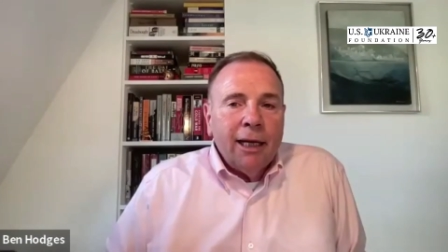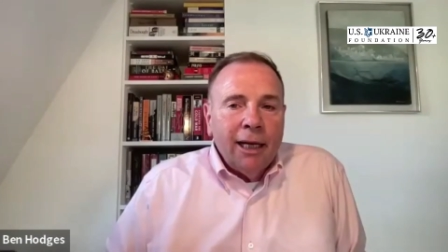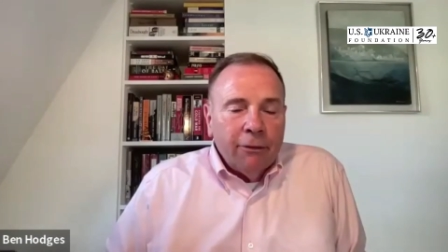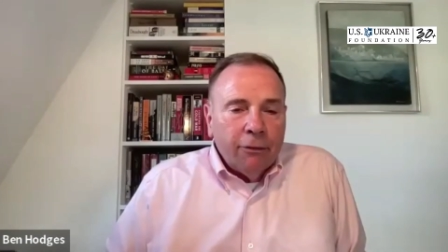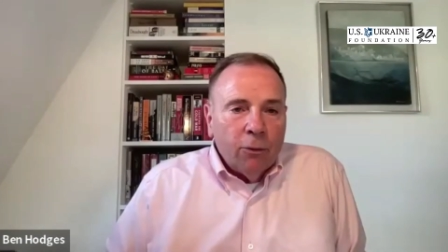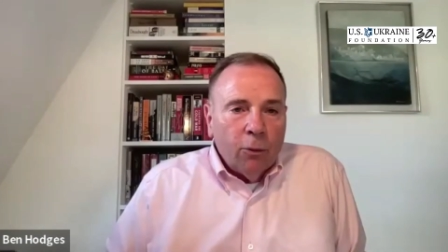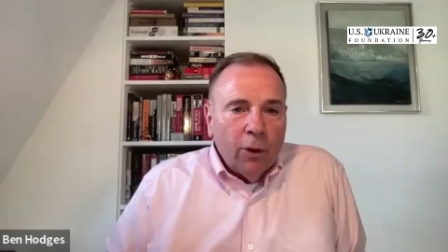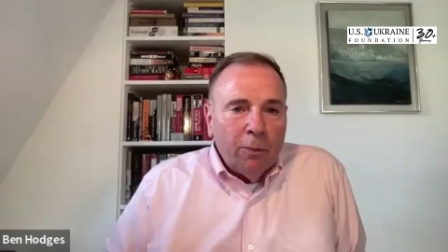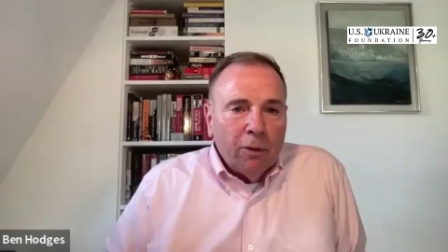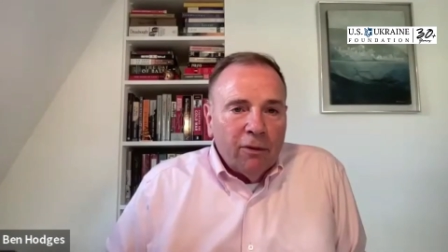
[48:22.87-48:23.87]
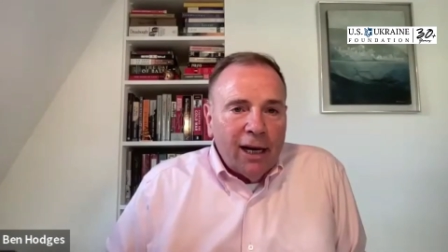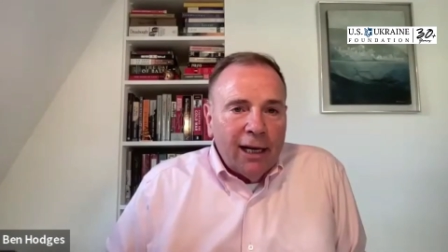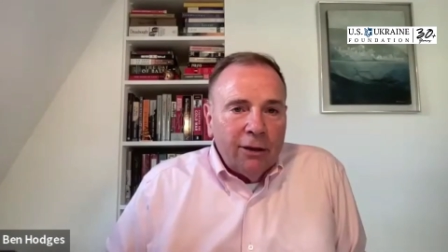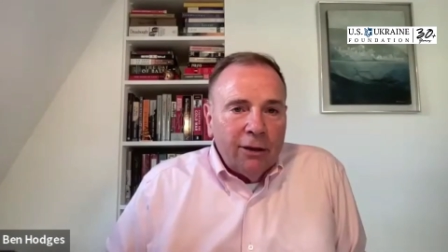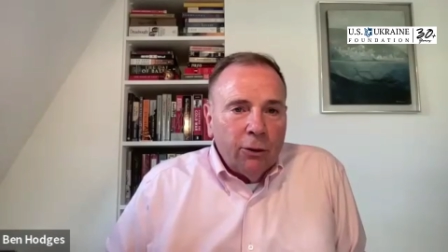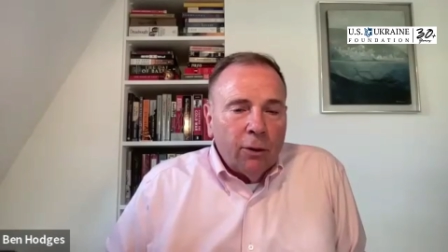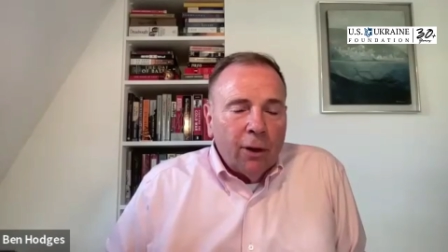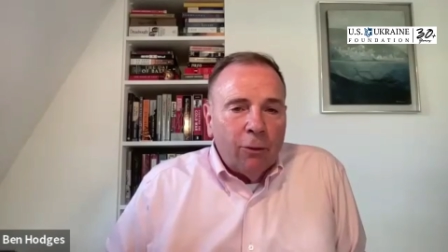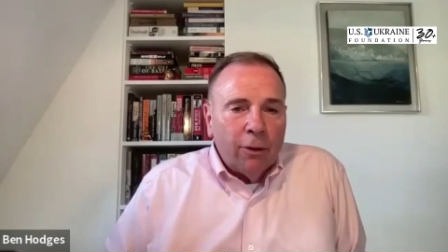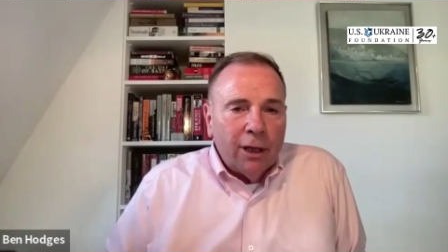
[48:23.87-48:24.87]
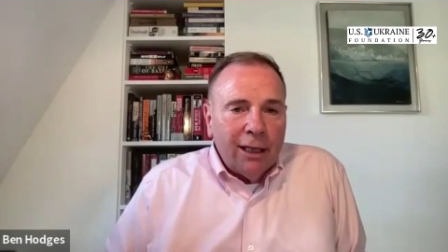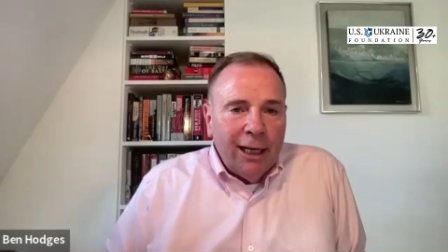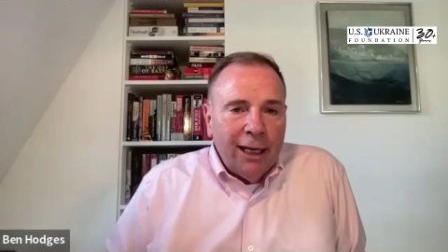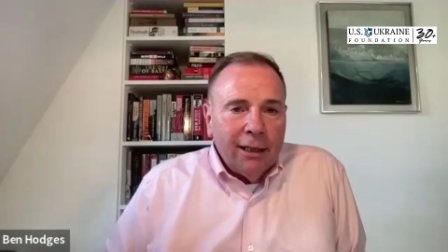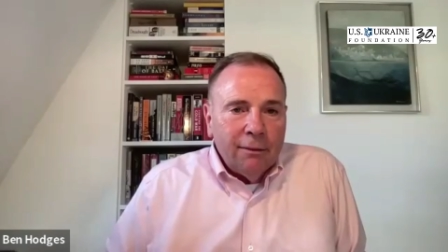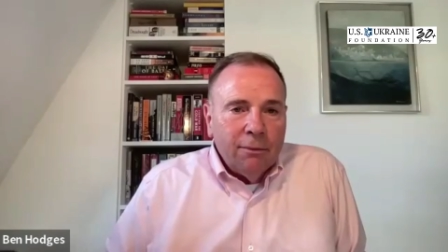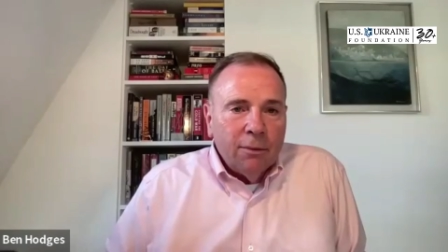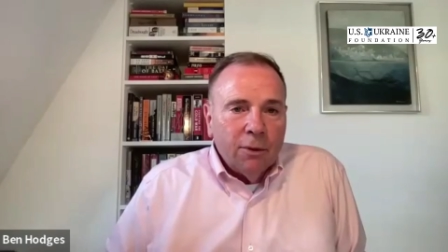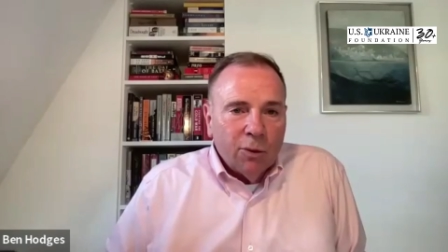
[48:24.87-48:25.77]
if we provided Ukraine what they needed,